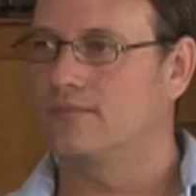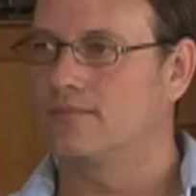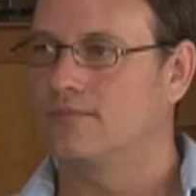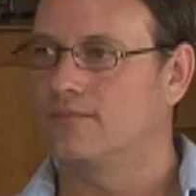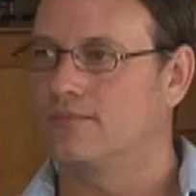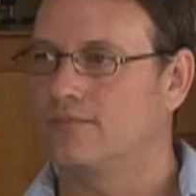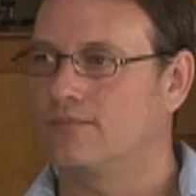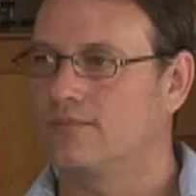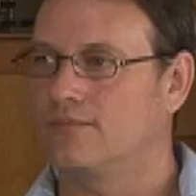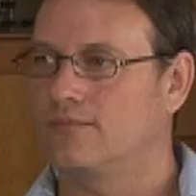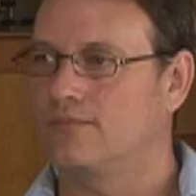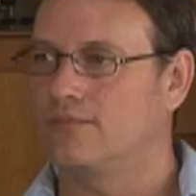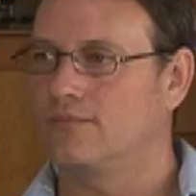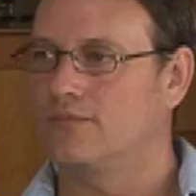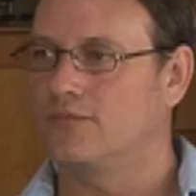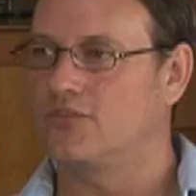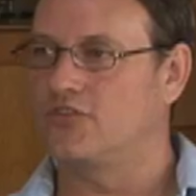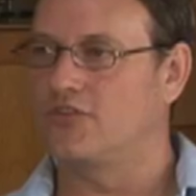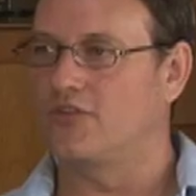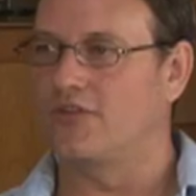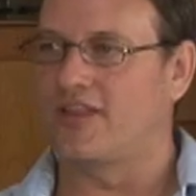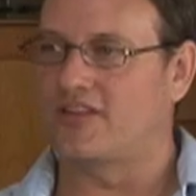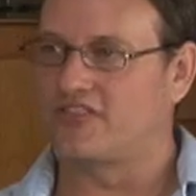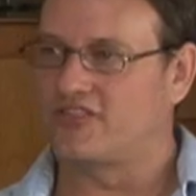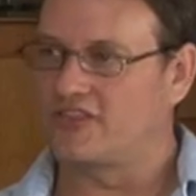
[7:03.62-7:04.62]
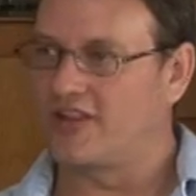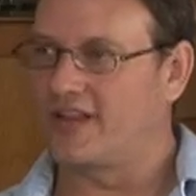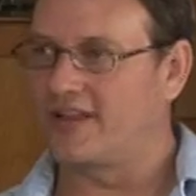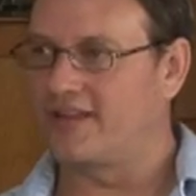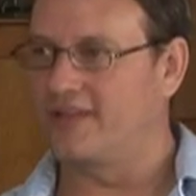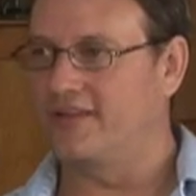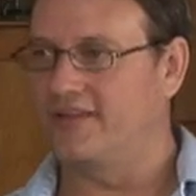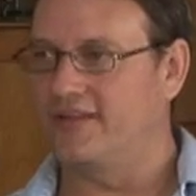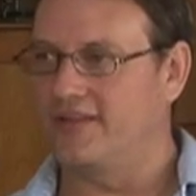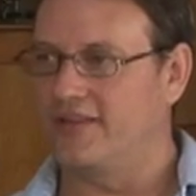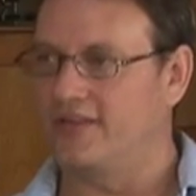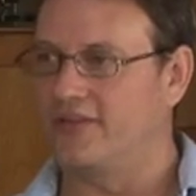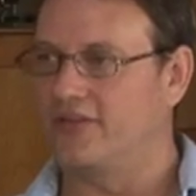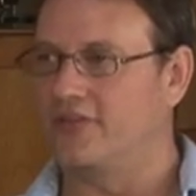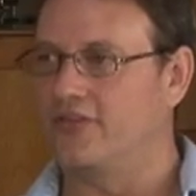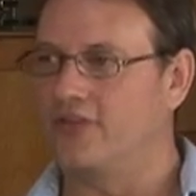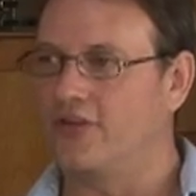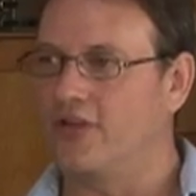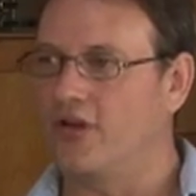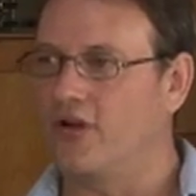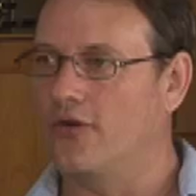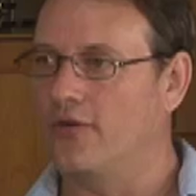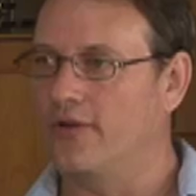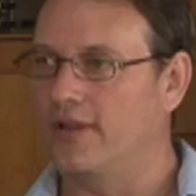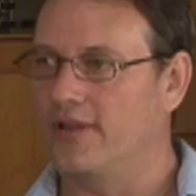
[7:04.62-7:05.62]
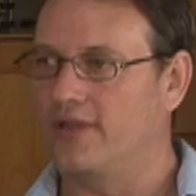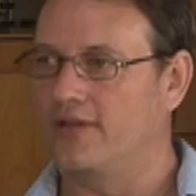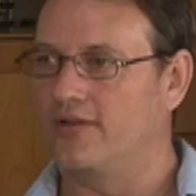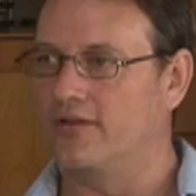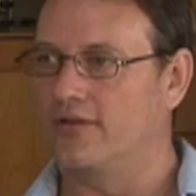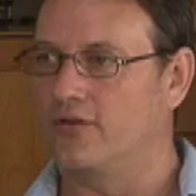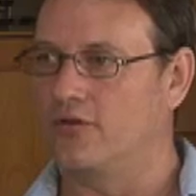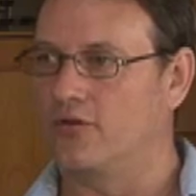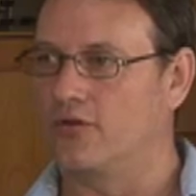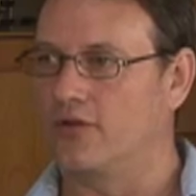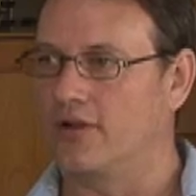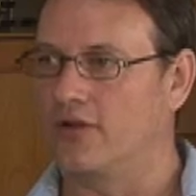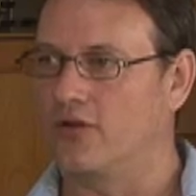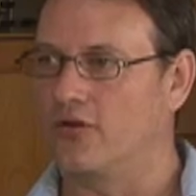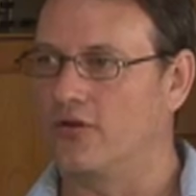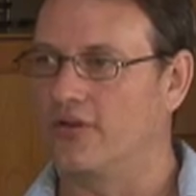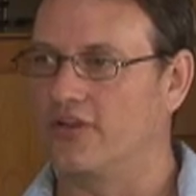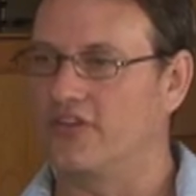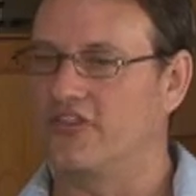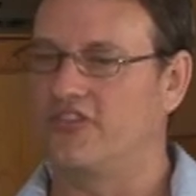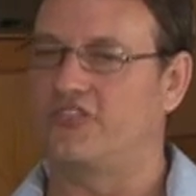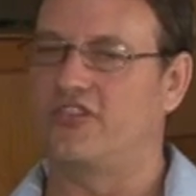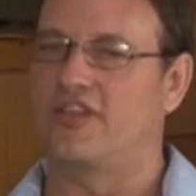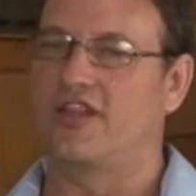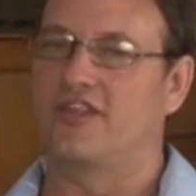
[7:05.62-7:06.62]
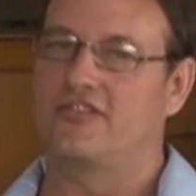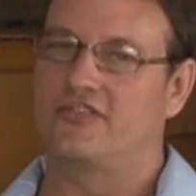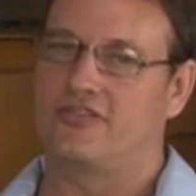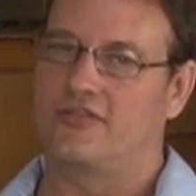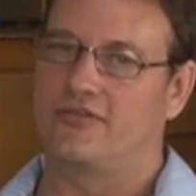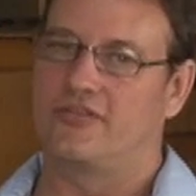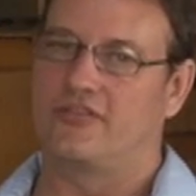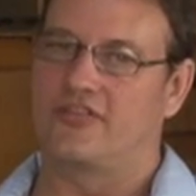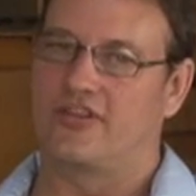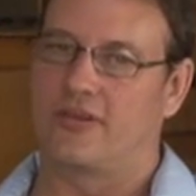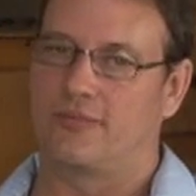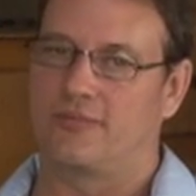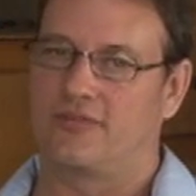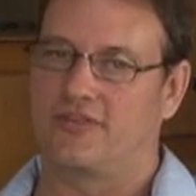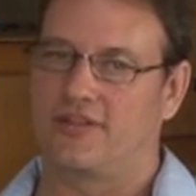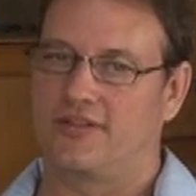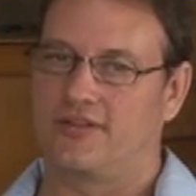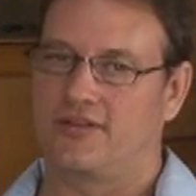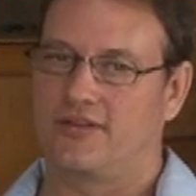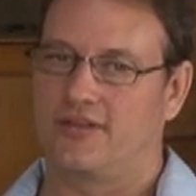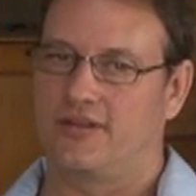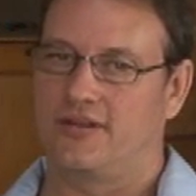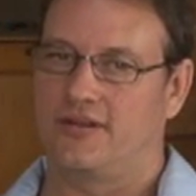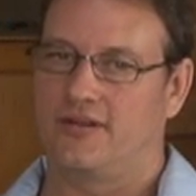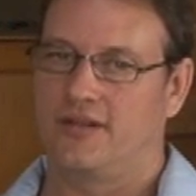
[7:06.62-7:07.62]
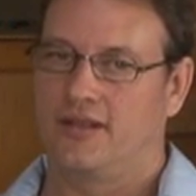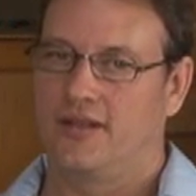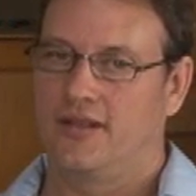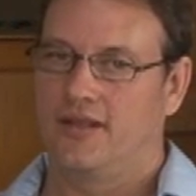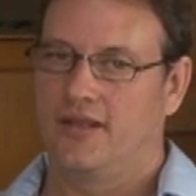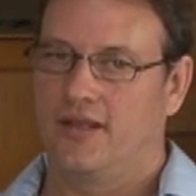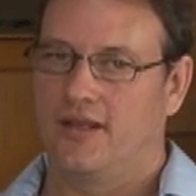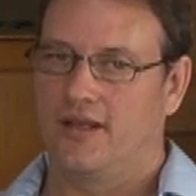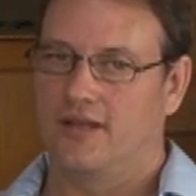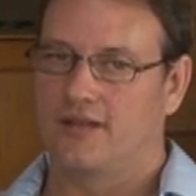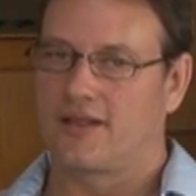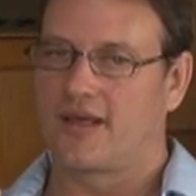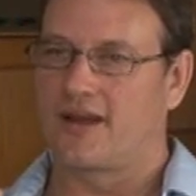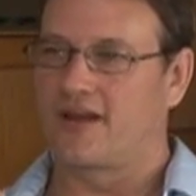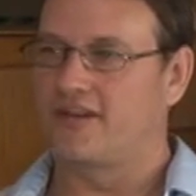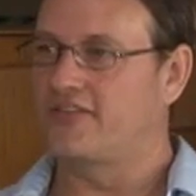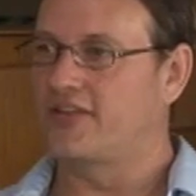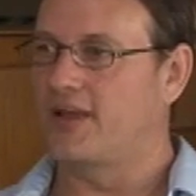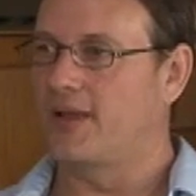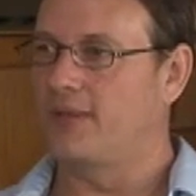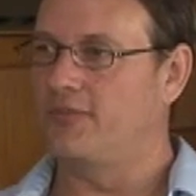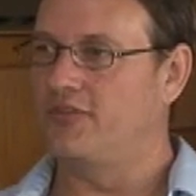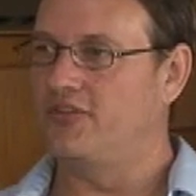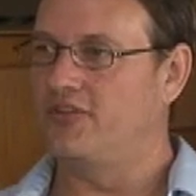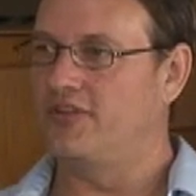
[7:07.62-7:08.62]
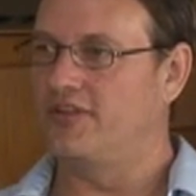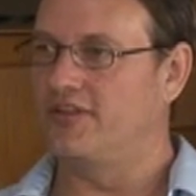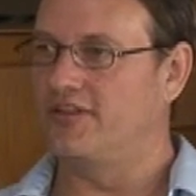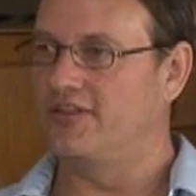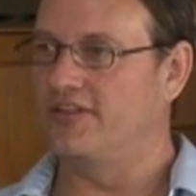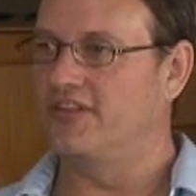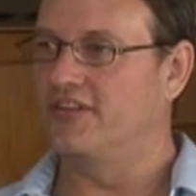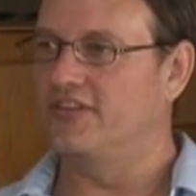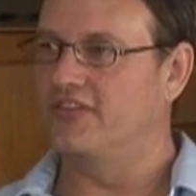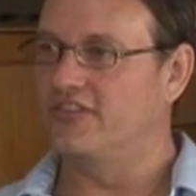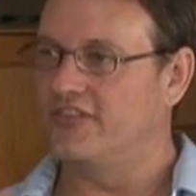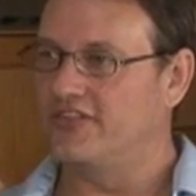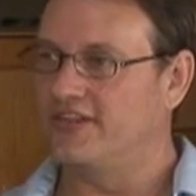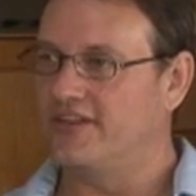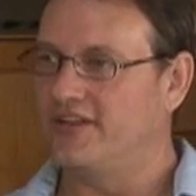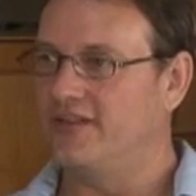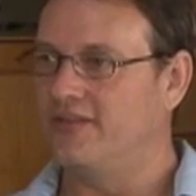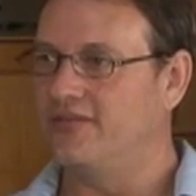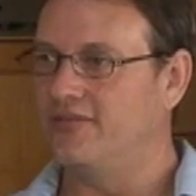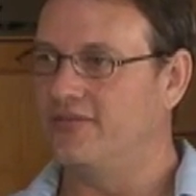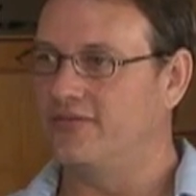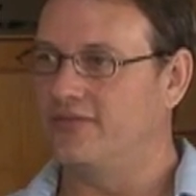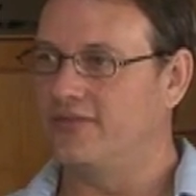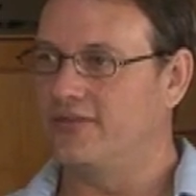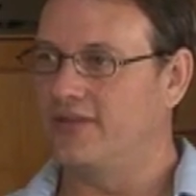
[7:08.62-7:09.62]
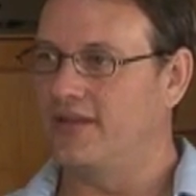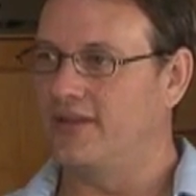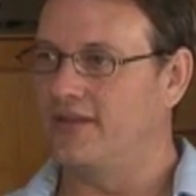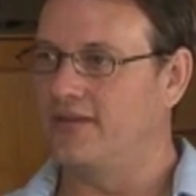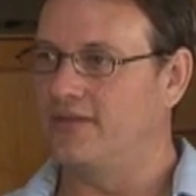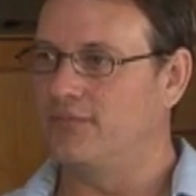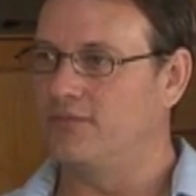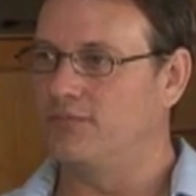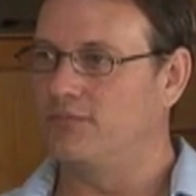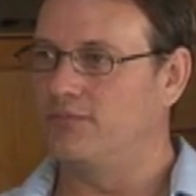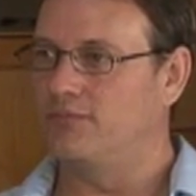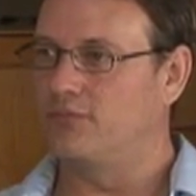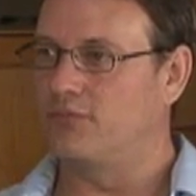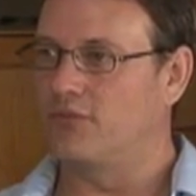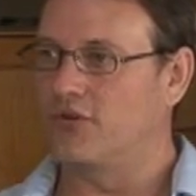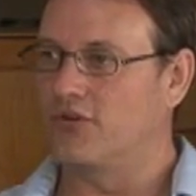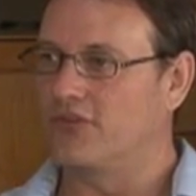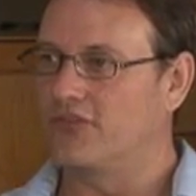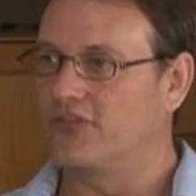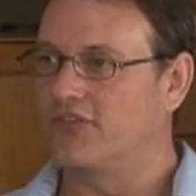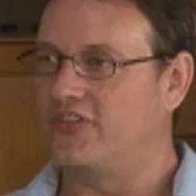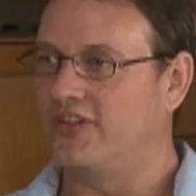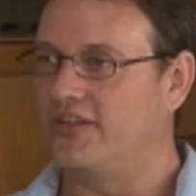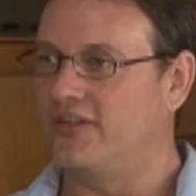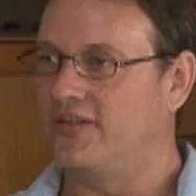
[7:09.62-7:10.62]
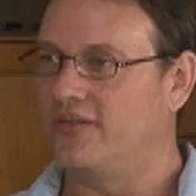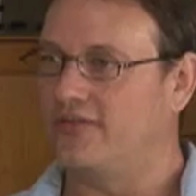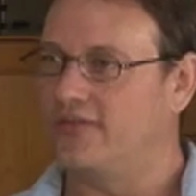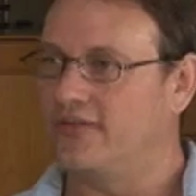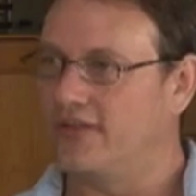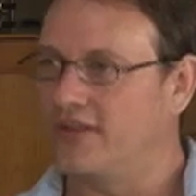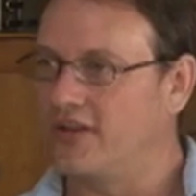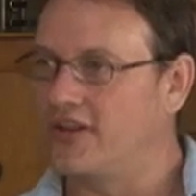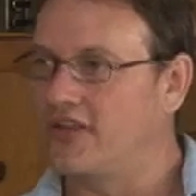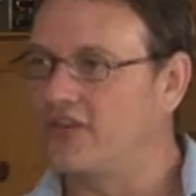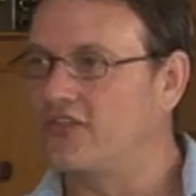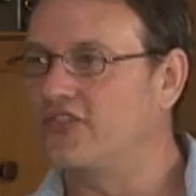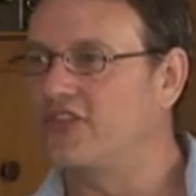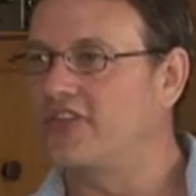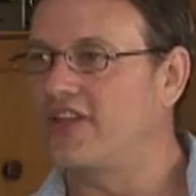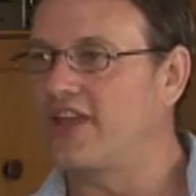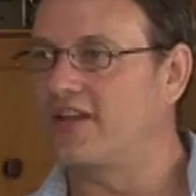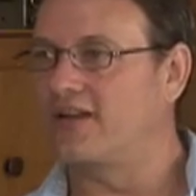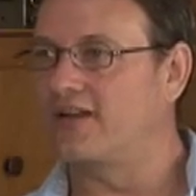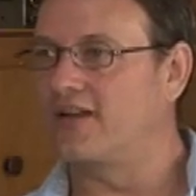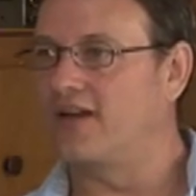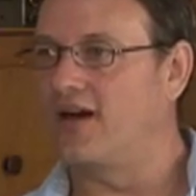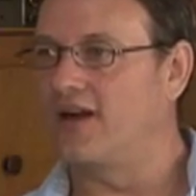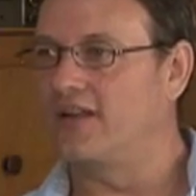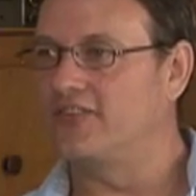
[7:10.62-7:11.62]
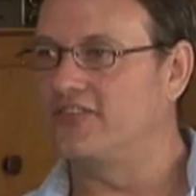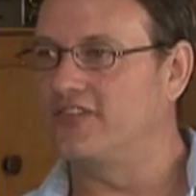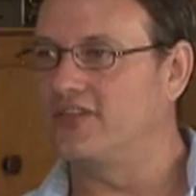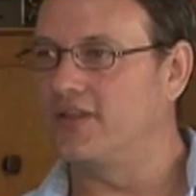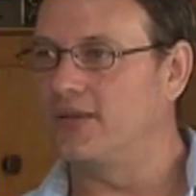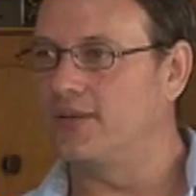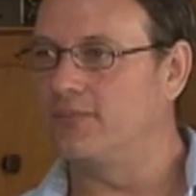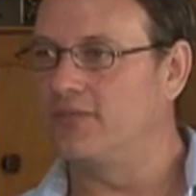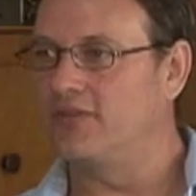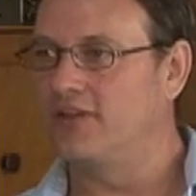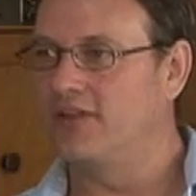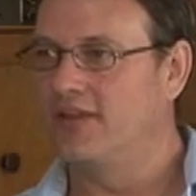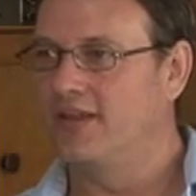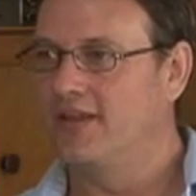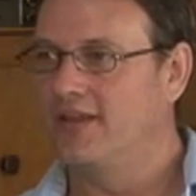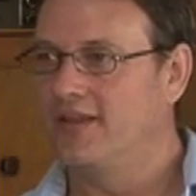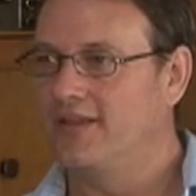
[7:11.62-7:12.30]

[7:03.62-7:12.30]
So that's like an inner knowing, or a sense of something that a lot of times you can conceive and perceive and understand a concept